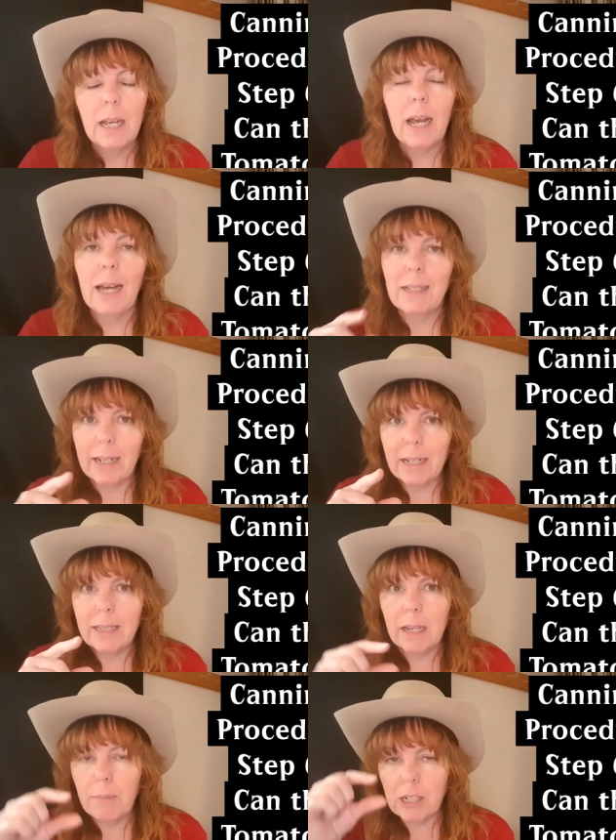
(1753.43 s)
and like I
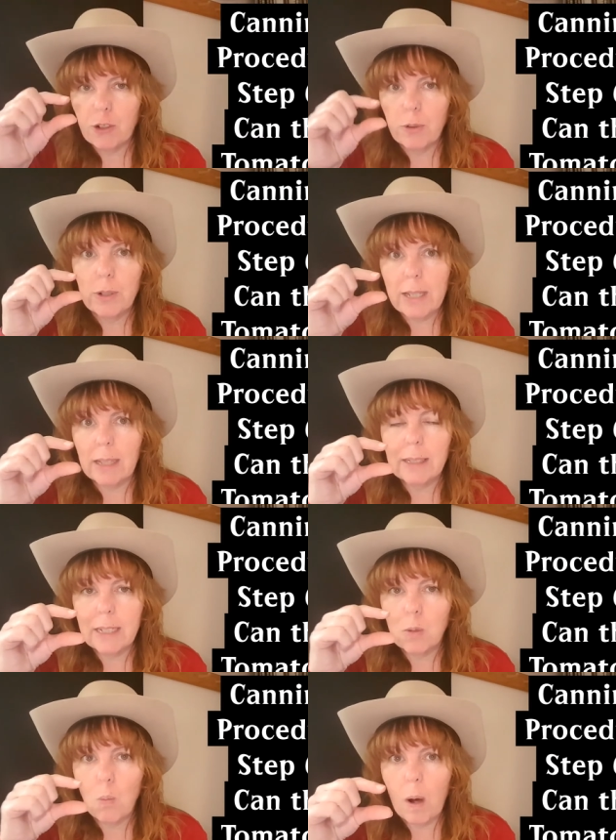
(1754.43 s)
said, make sure there's at
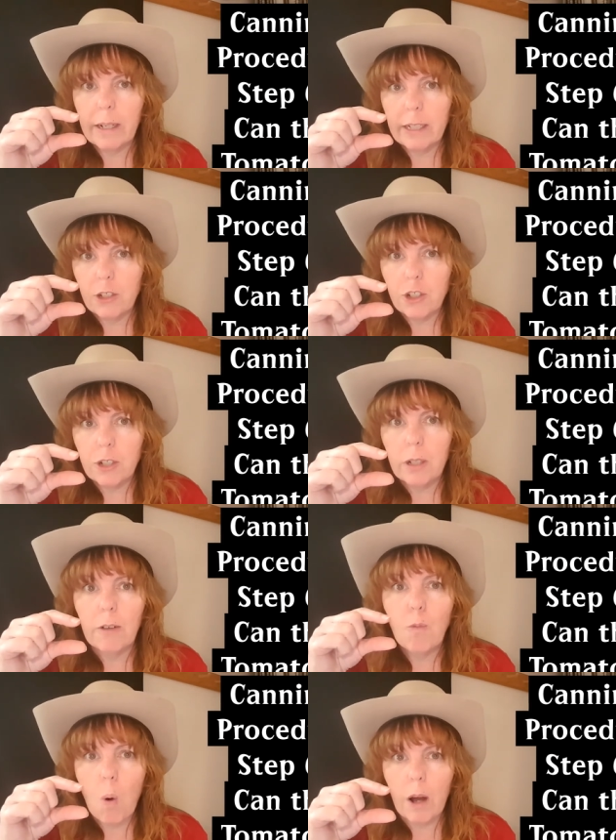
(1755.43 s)
least one inch
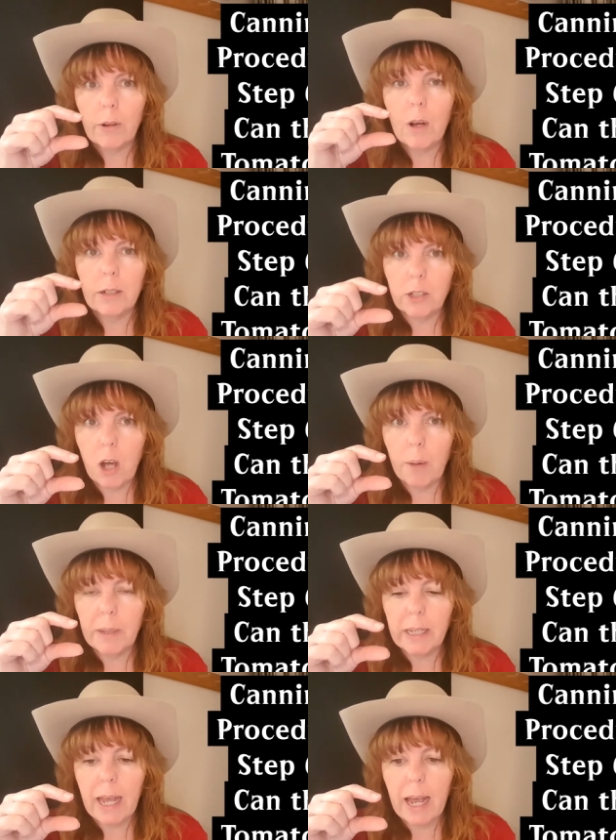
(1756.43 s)
of water on top of
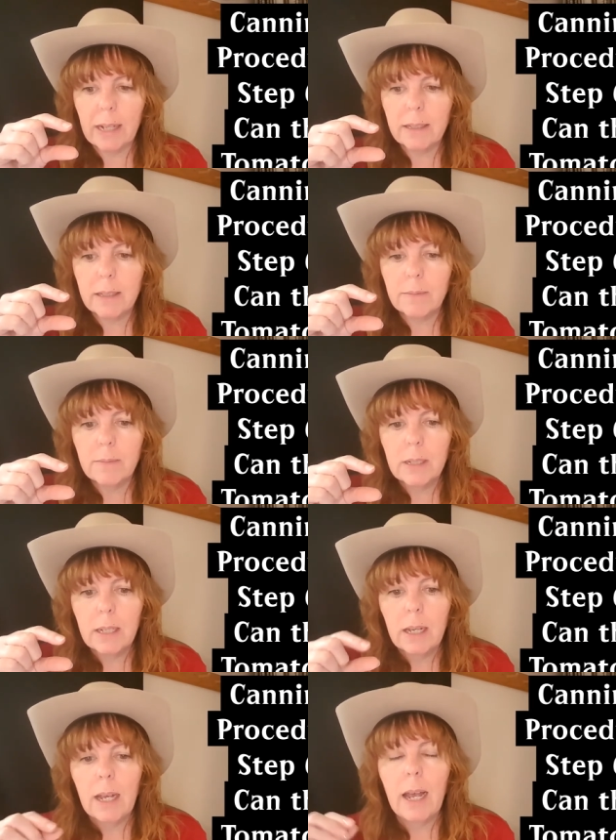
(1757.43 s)
the cans,
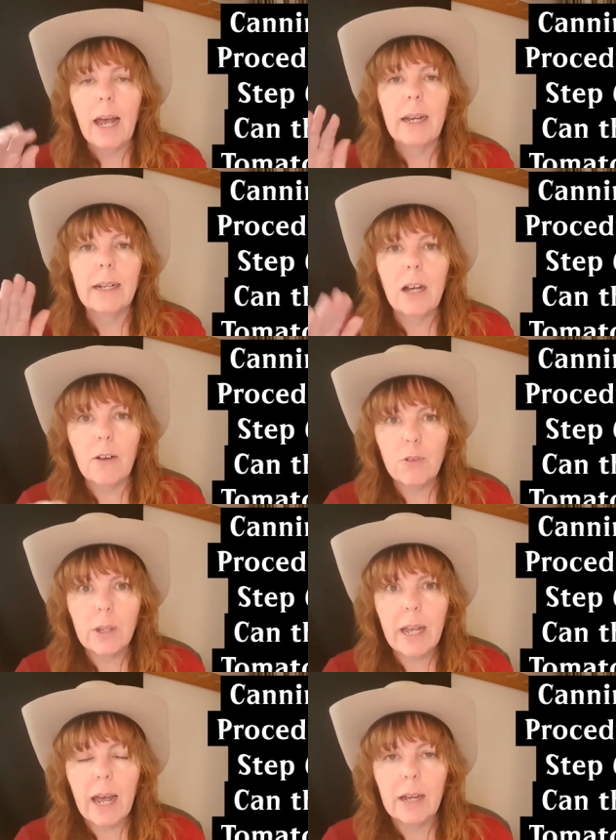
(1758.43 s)
and I cover
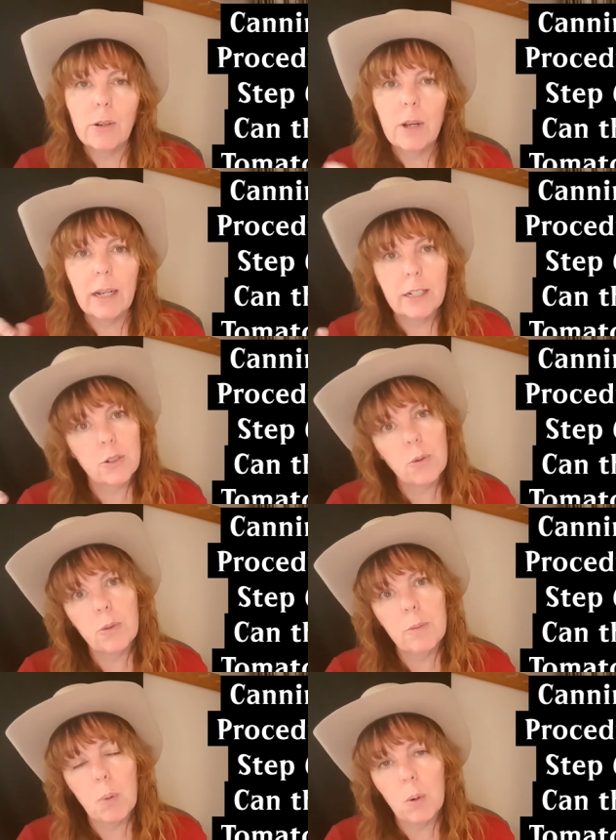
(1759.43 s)
the canner and I
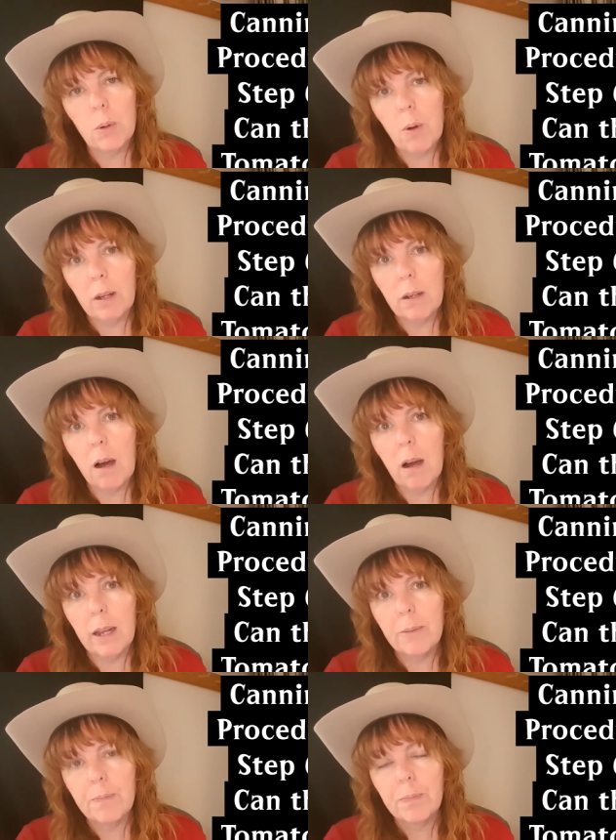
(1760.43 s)
turn the burner on
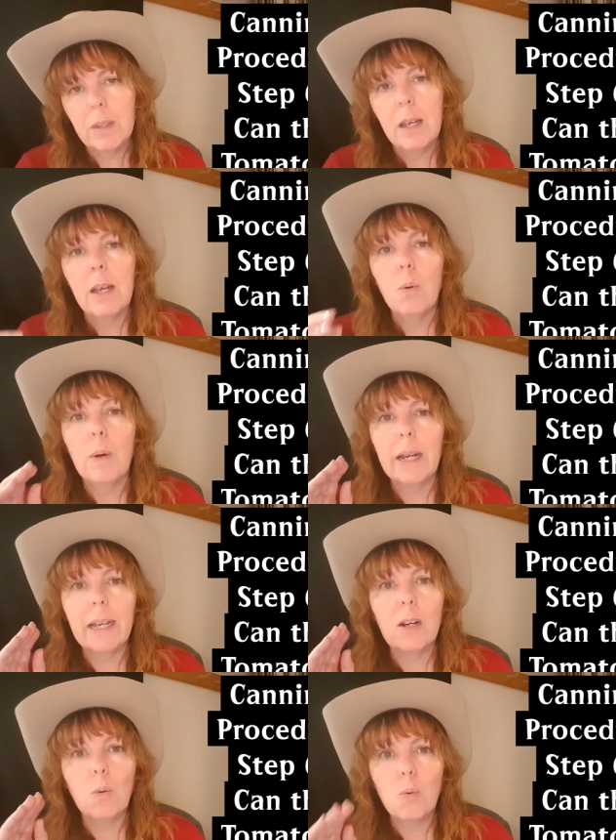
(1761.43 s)
high. When I
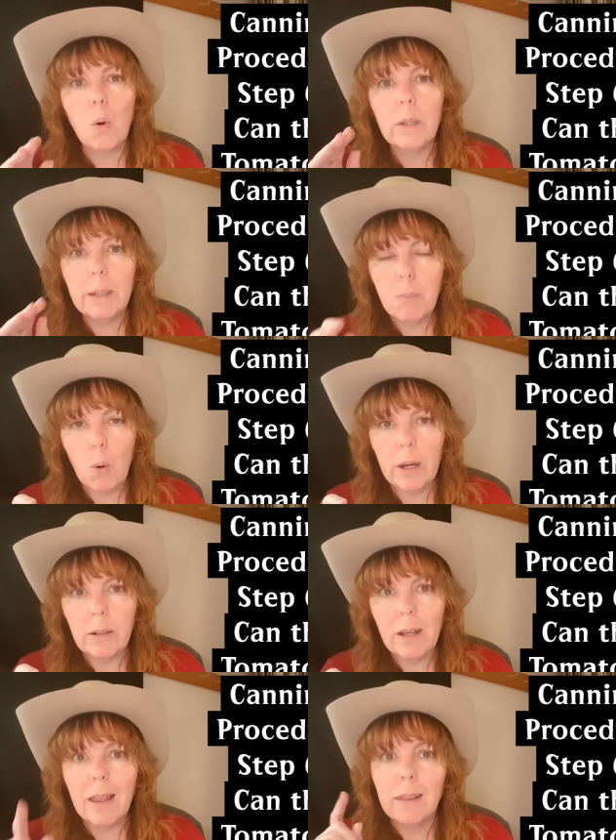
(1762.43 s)
get a rolling
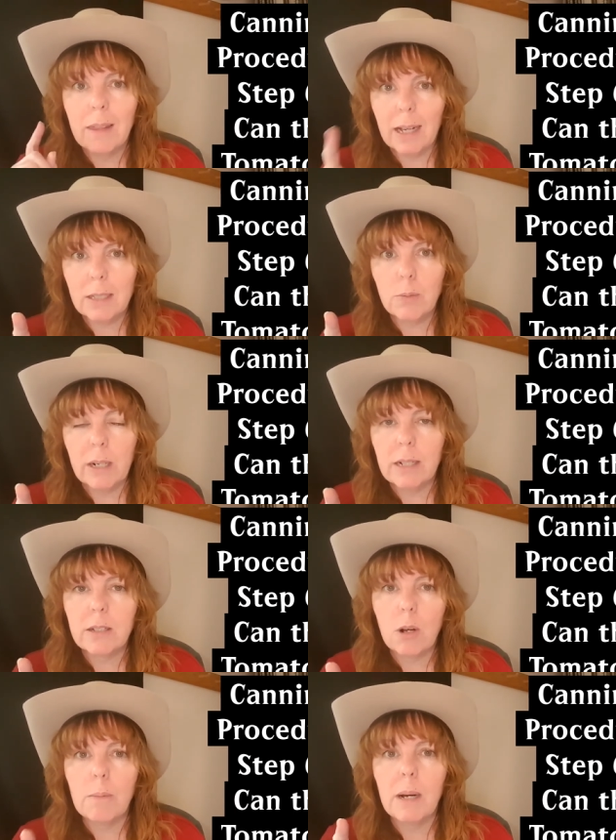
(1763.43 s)
boil, that's when I
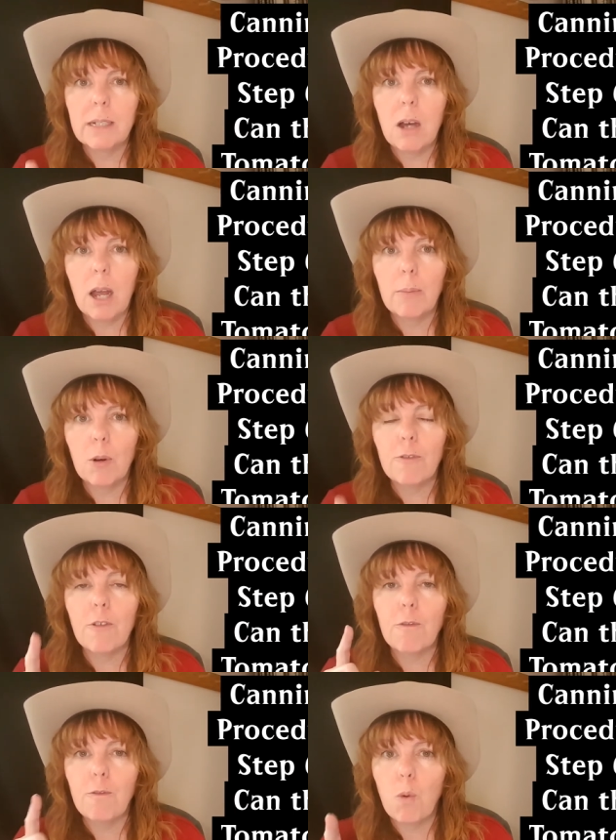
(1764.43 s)
start my timer
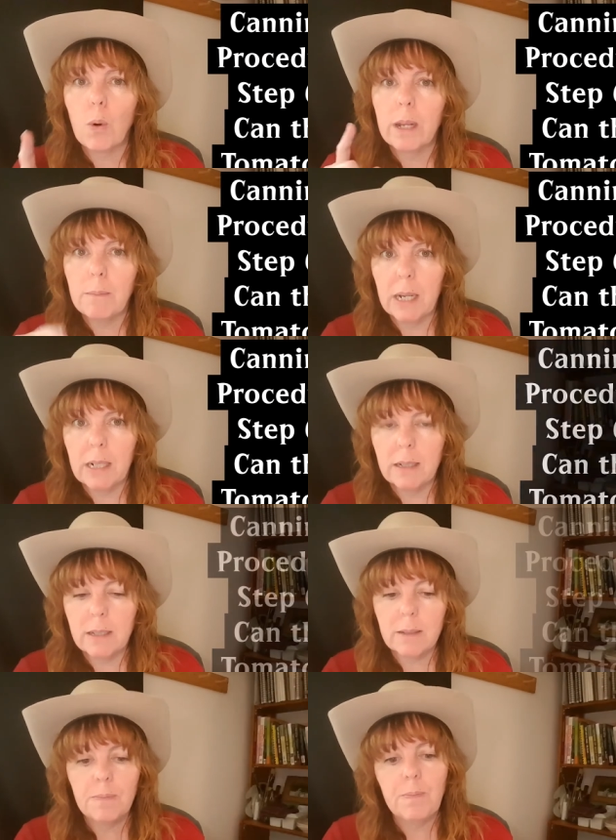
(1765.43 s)
for forty minutes.